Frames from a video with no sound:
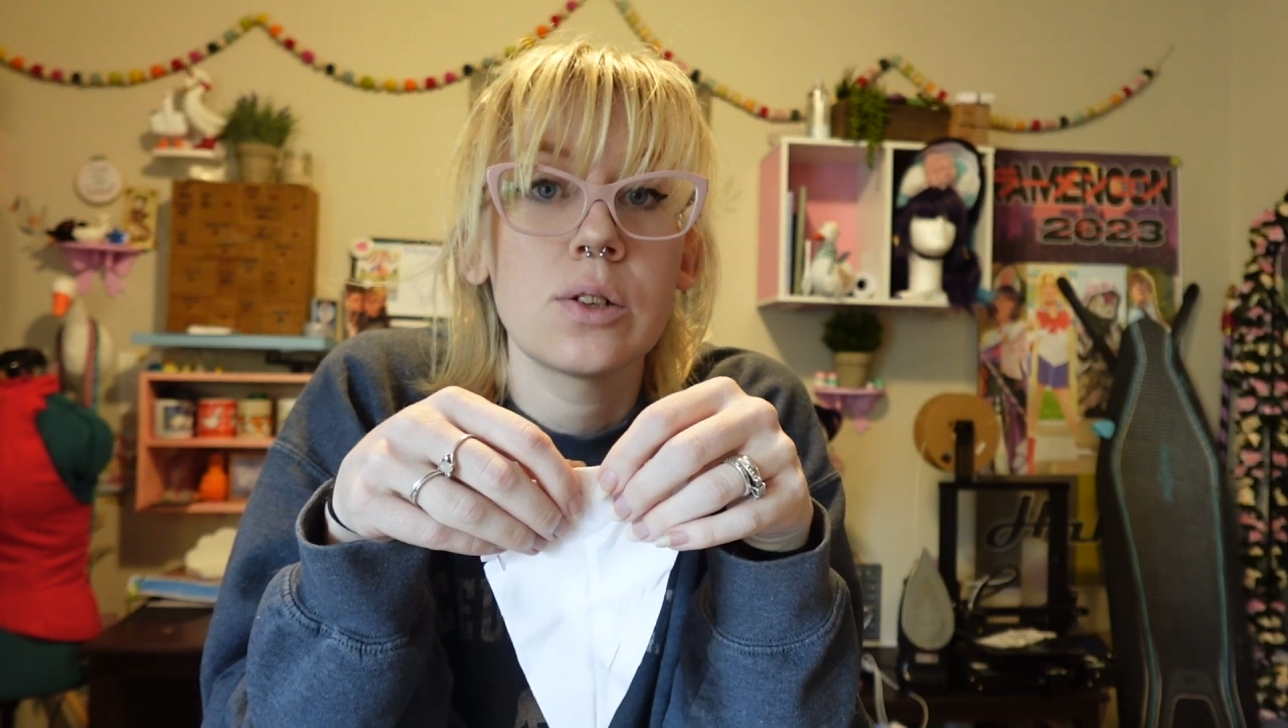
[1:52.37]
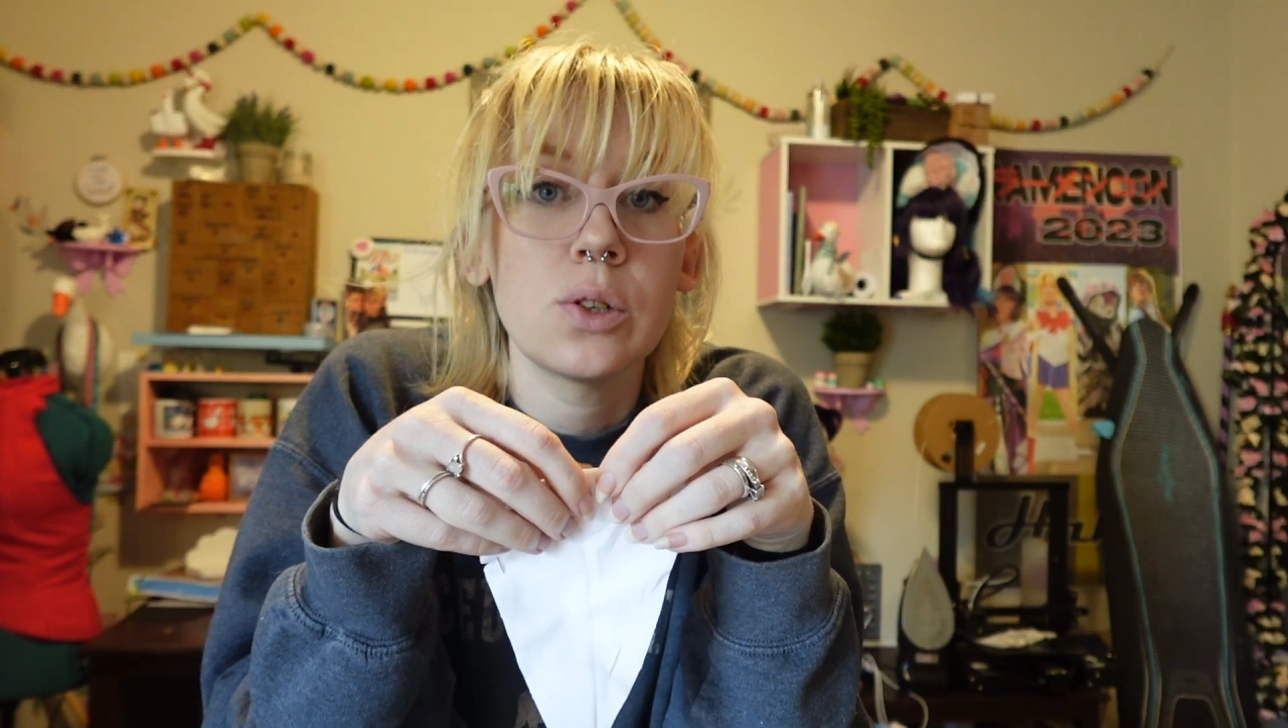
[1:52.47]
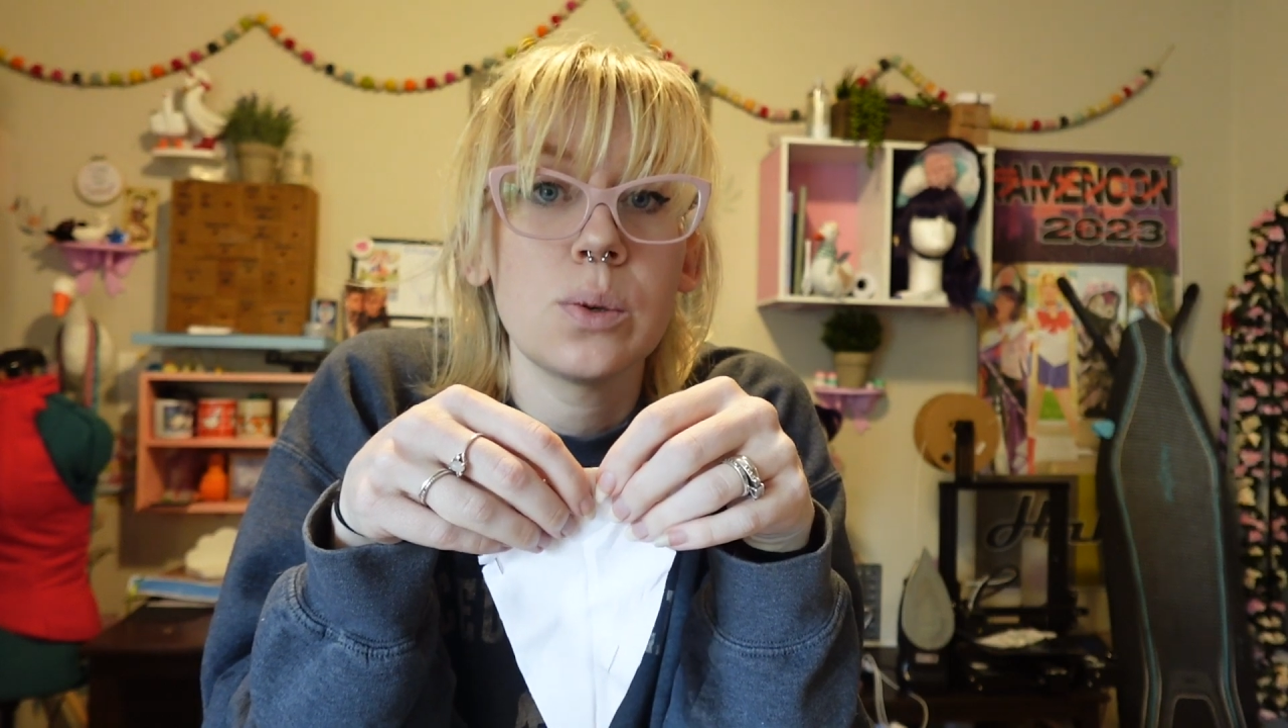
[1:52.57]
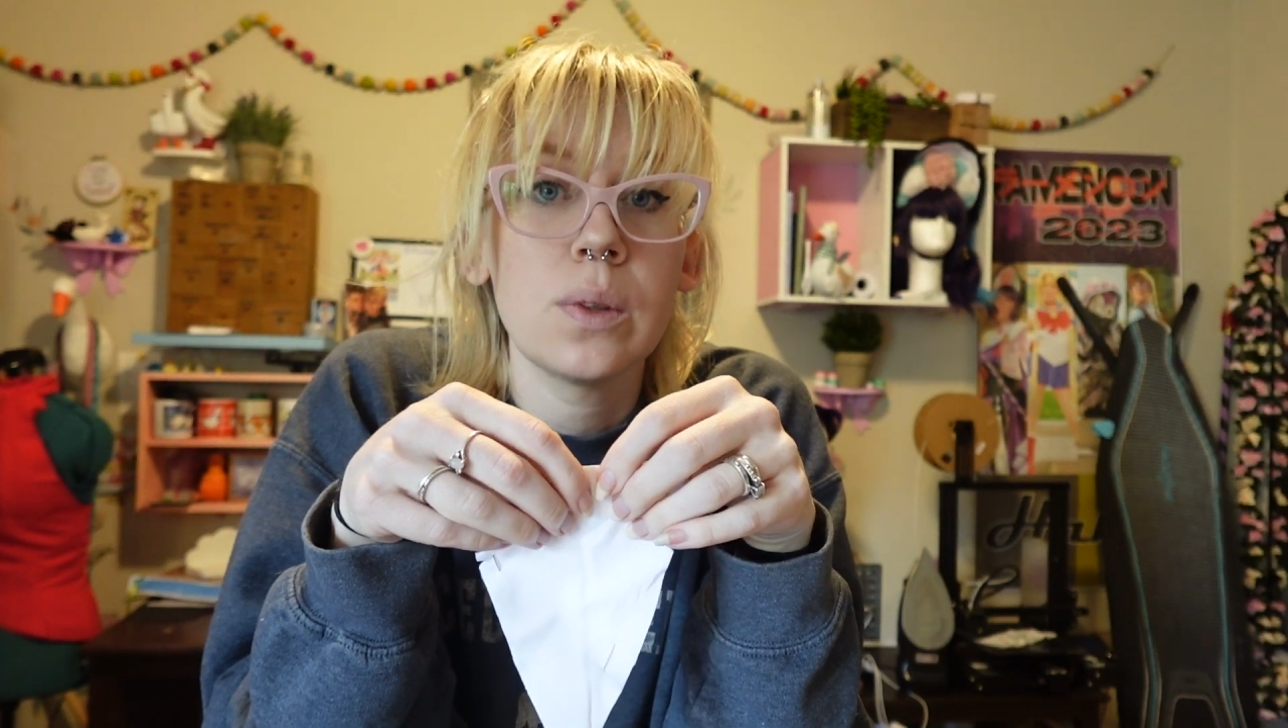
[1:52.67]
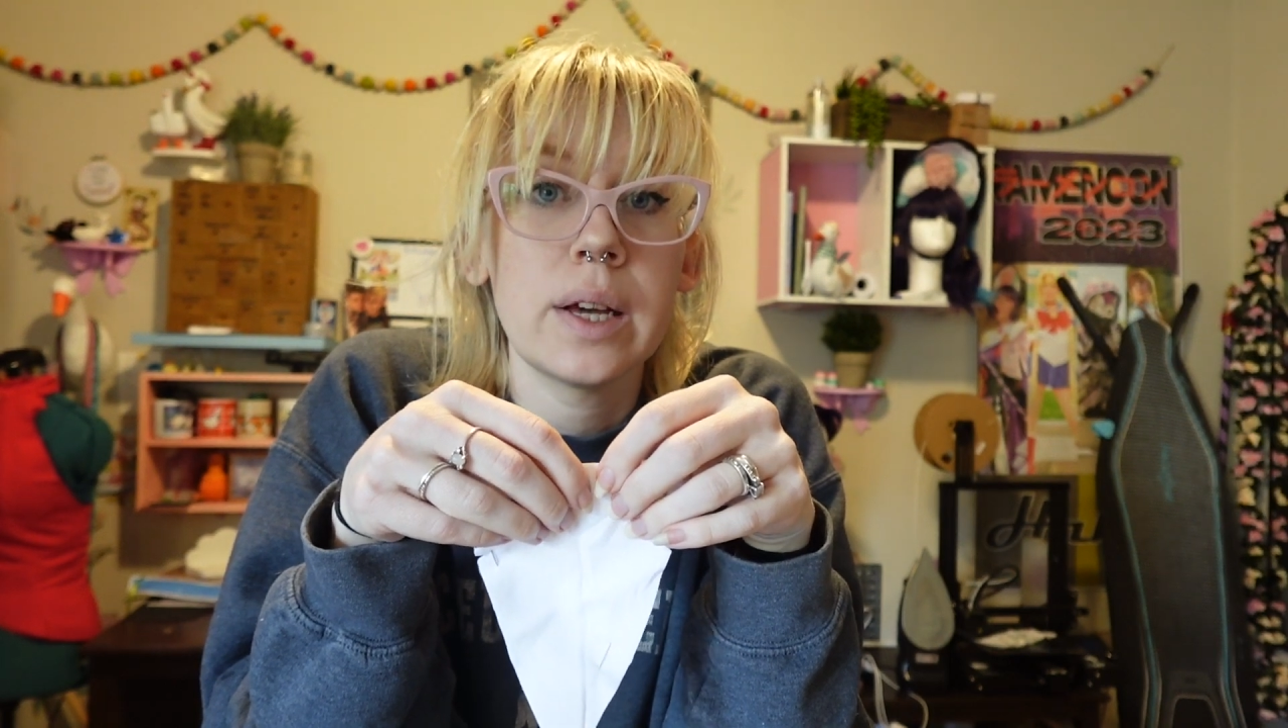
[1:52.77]

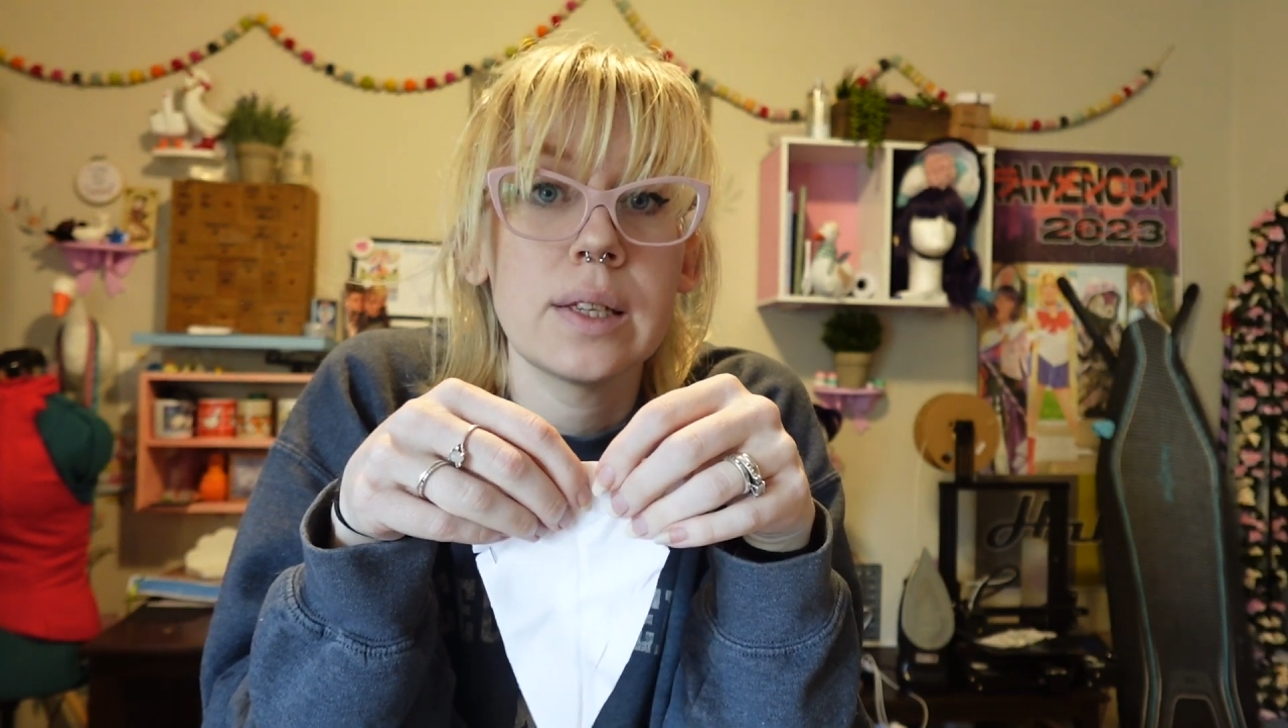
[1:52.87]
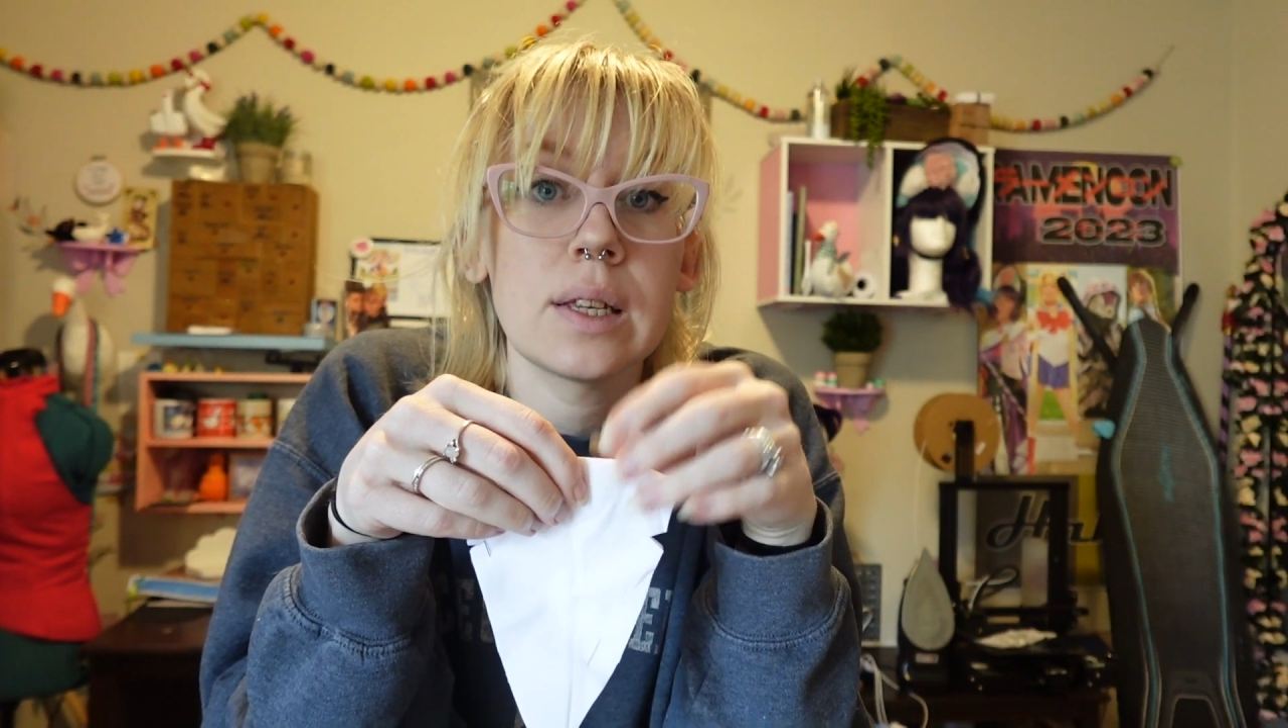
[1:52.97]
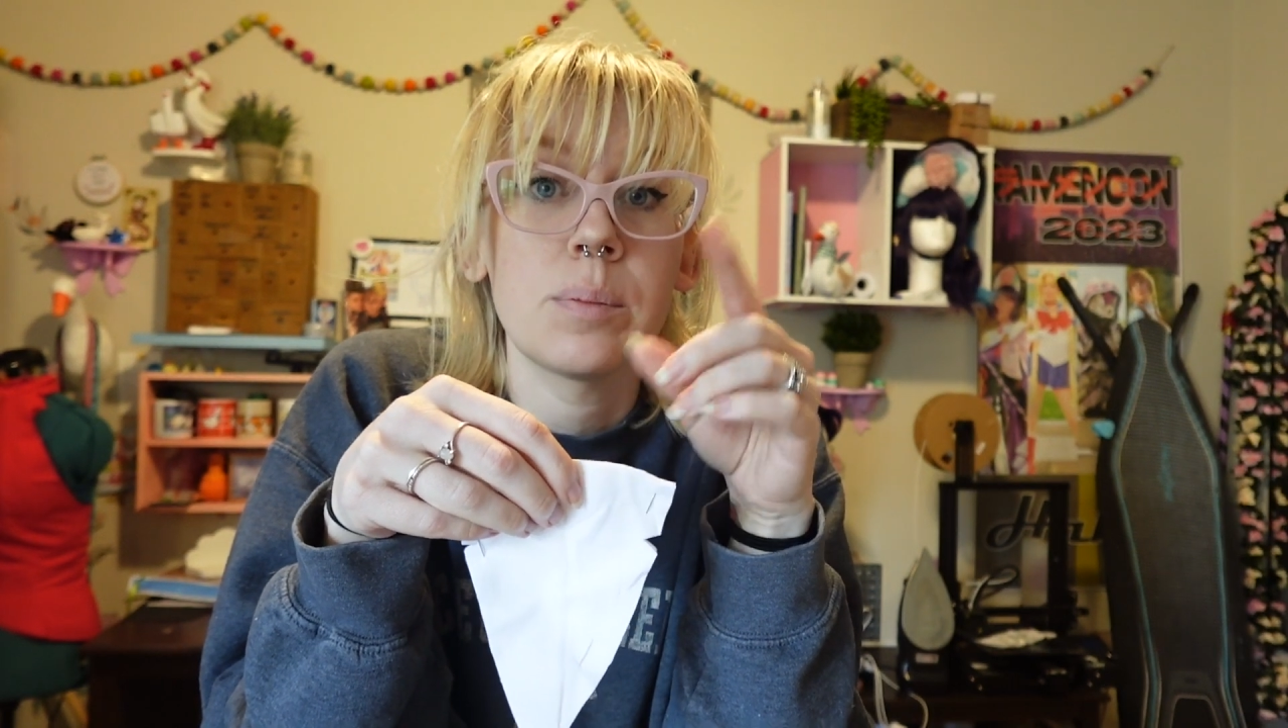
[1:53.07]
too lazy.